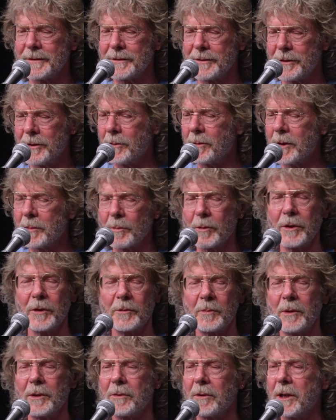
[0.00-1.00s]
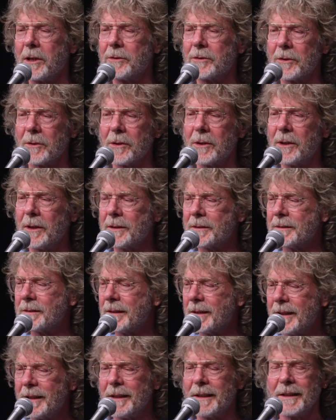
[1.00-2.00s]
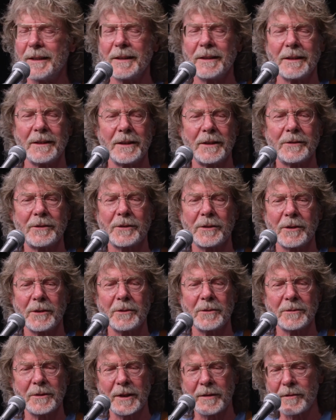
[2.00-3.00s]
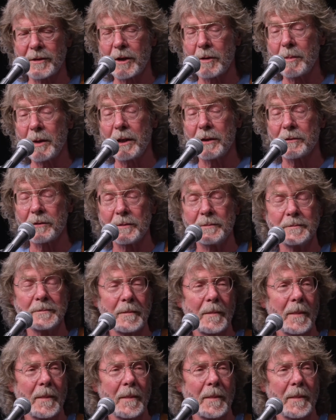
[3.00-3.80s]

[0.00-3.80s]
do what brings me great joy, and let's go give it our best.